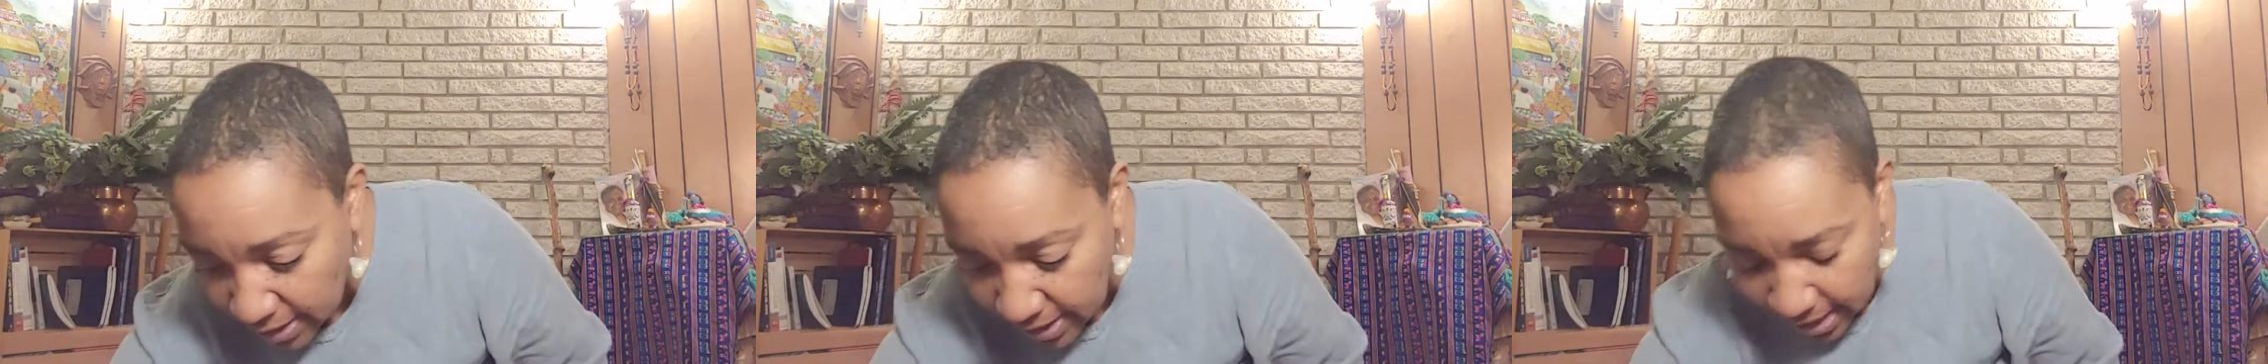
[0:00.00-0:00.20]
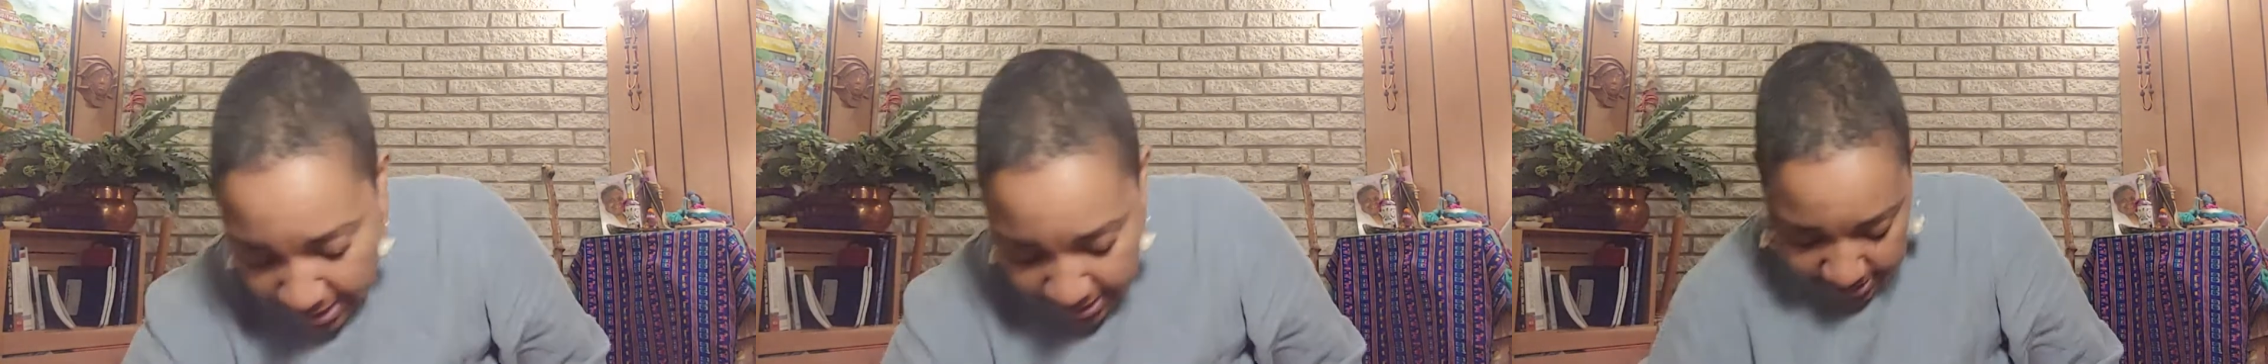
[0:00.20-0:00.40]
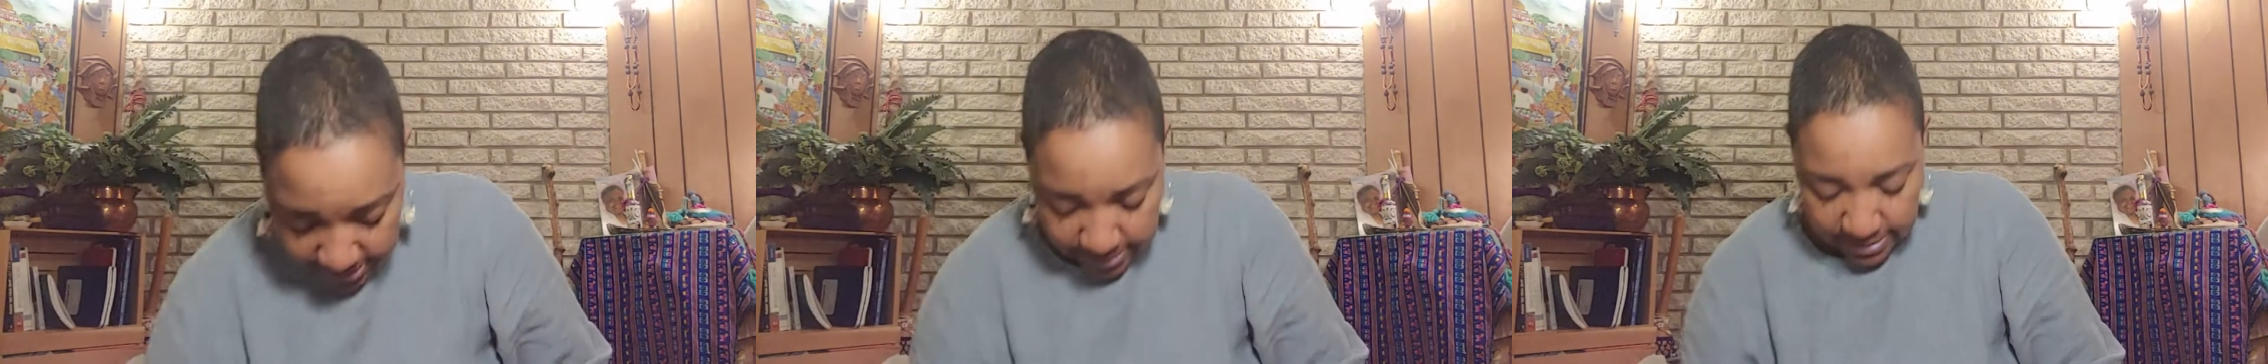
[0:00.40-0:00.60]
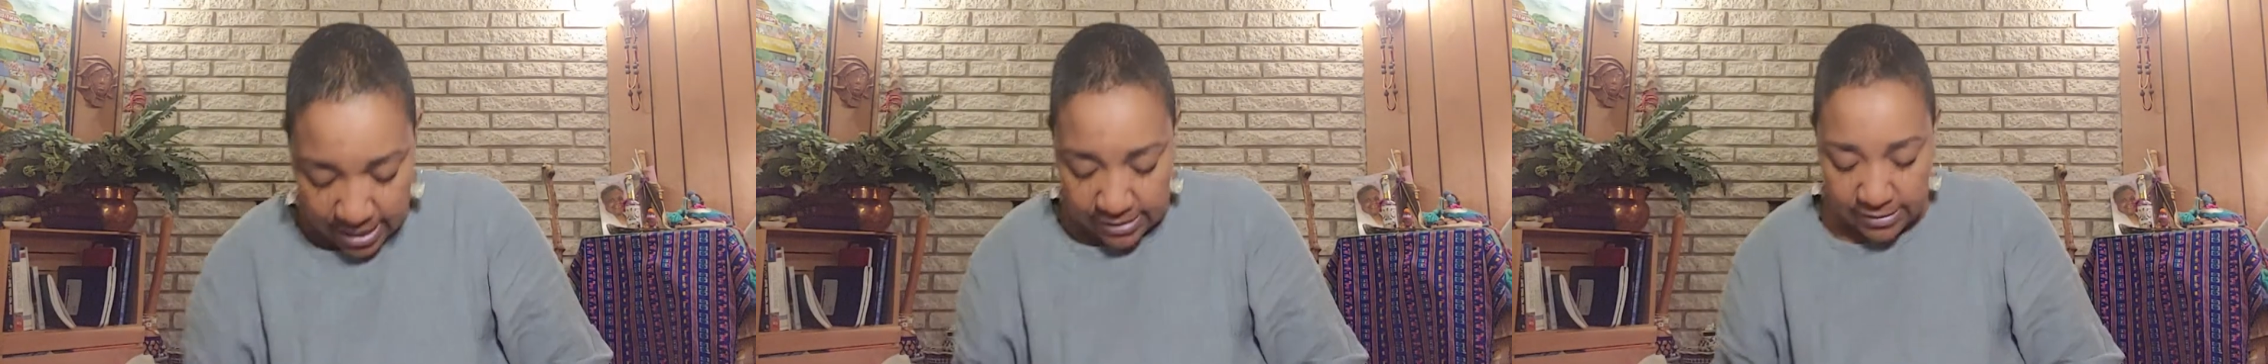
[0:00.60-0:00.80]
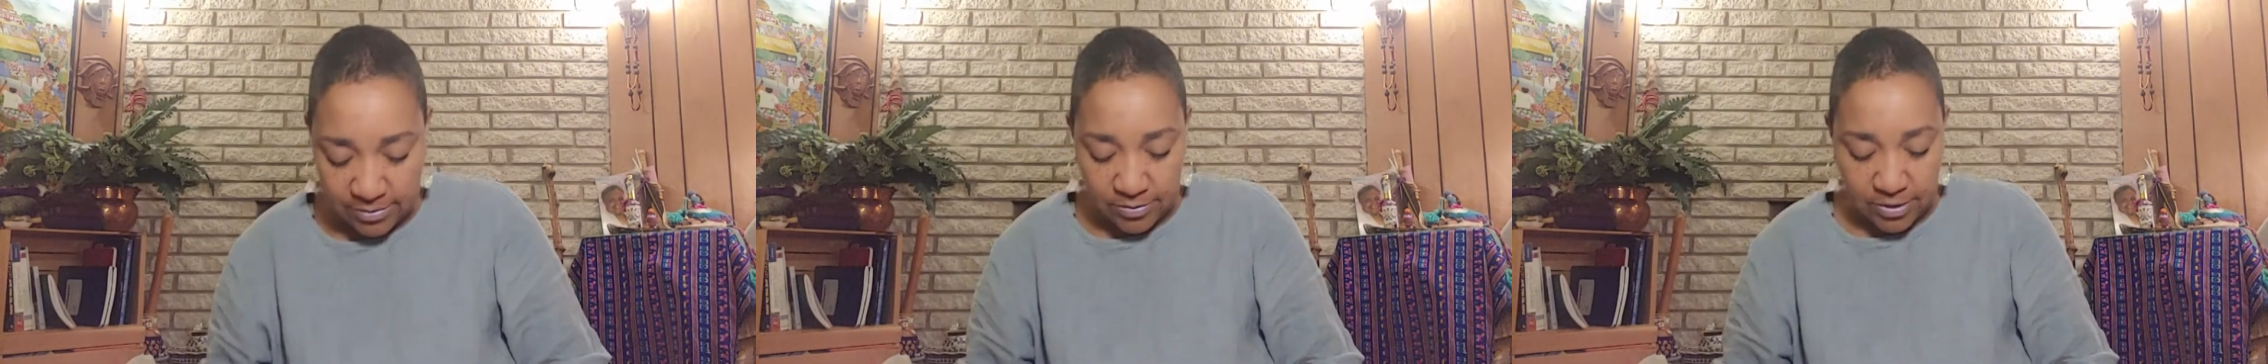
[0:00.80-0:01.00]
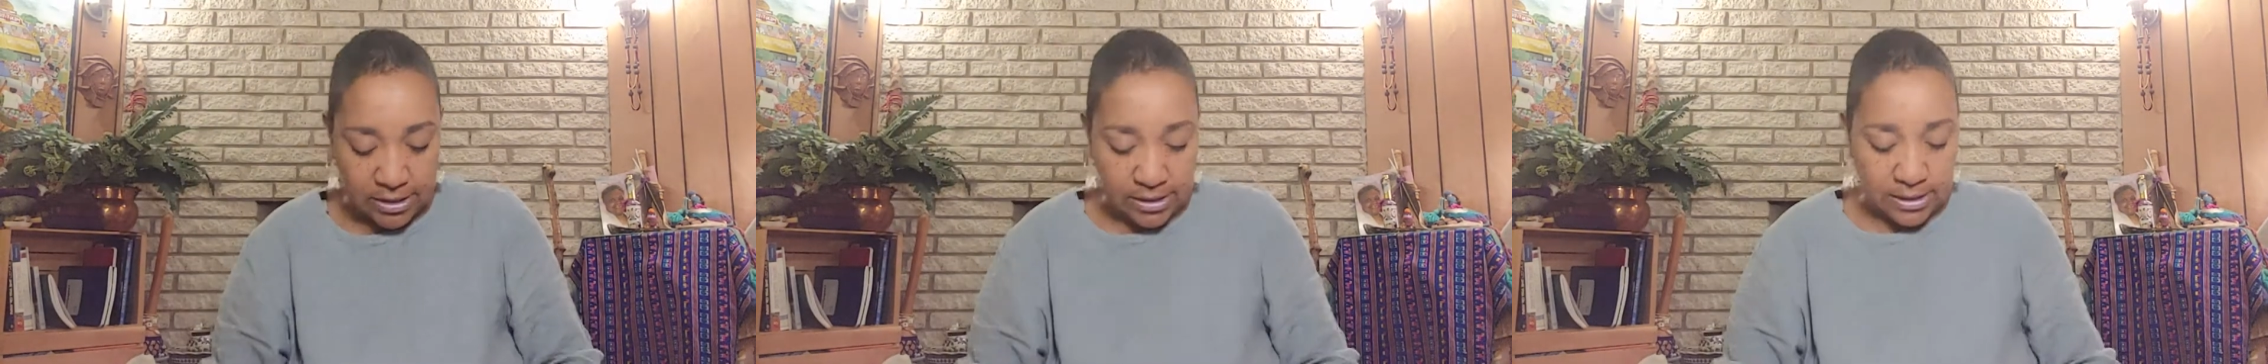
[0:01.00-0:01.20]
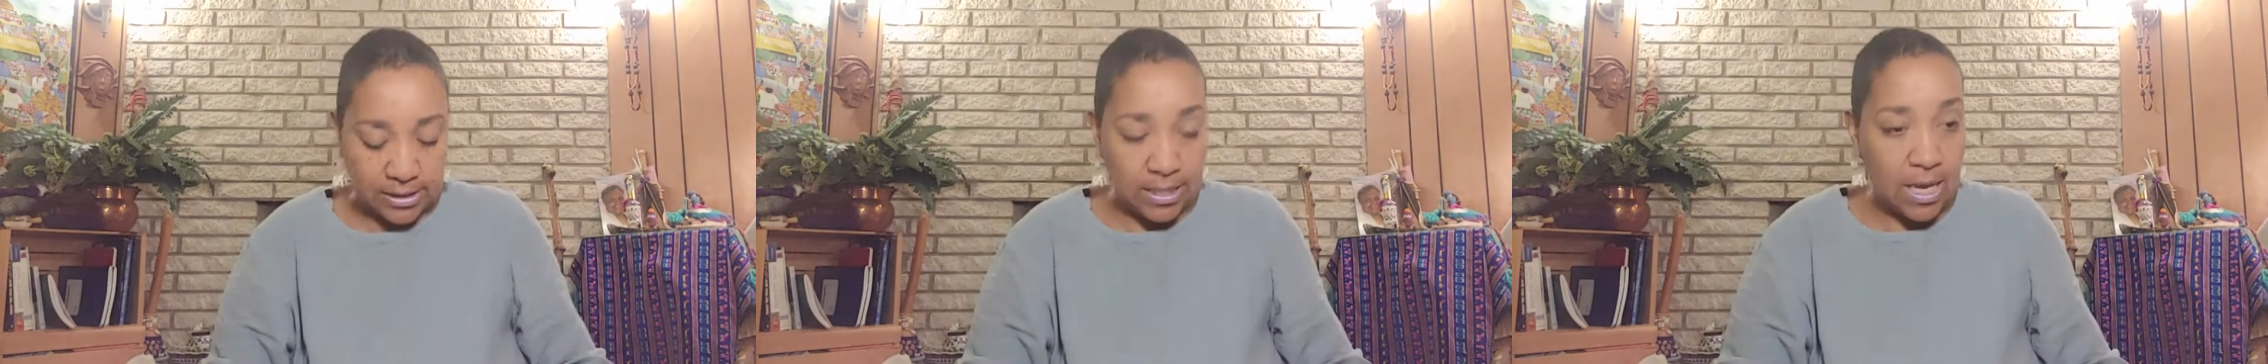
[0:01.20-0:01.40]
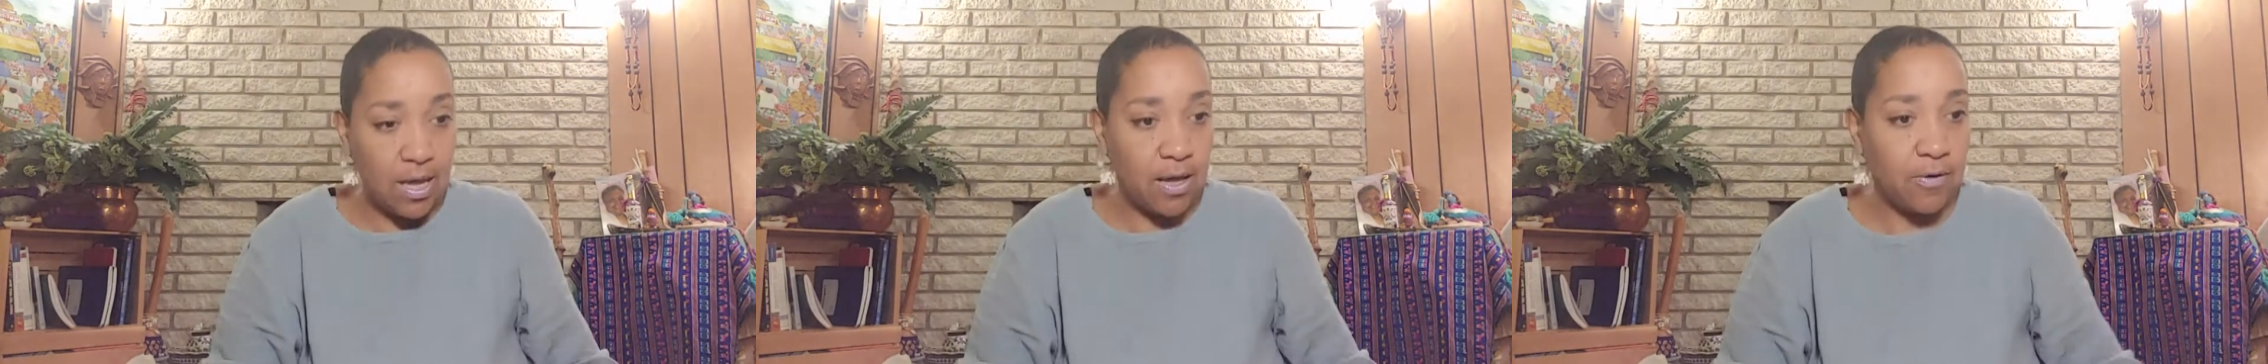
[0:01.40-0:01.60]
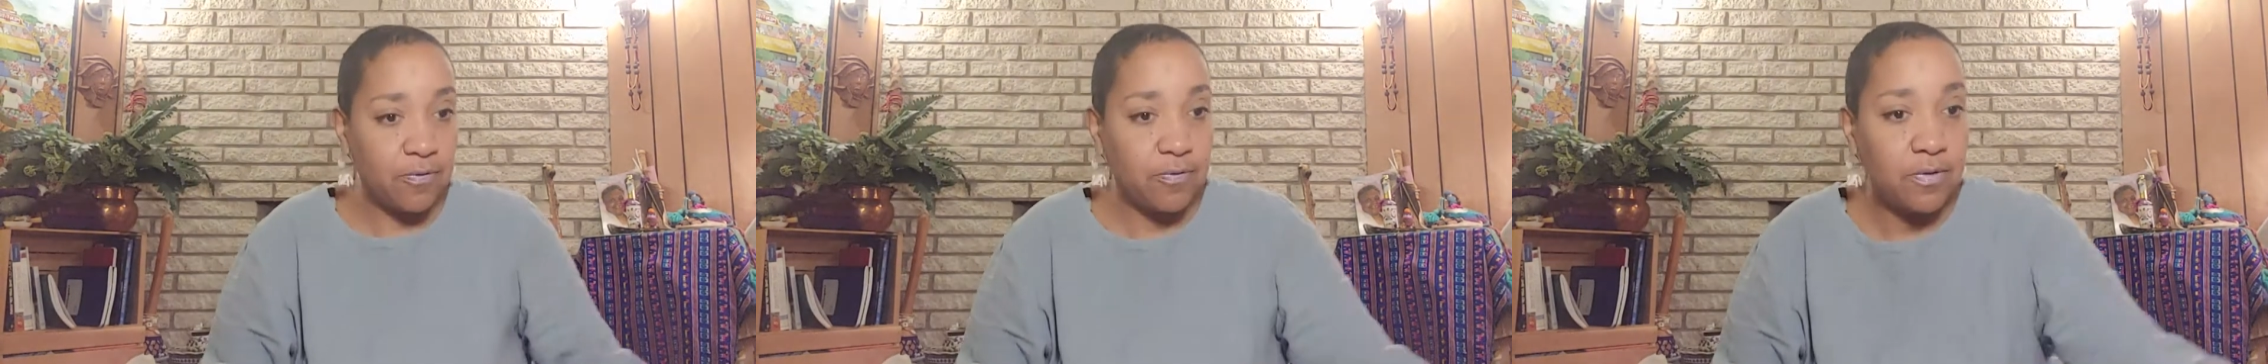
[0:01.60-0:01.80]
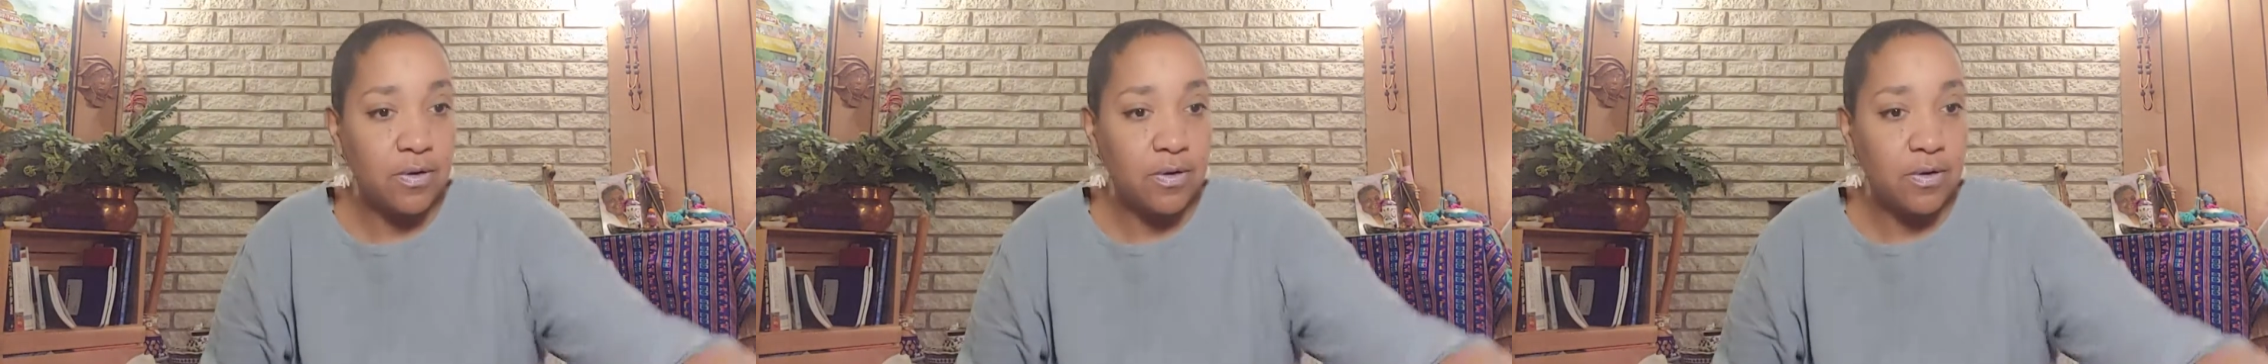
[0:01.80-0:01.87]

like it. That's some good stuff.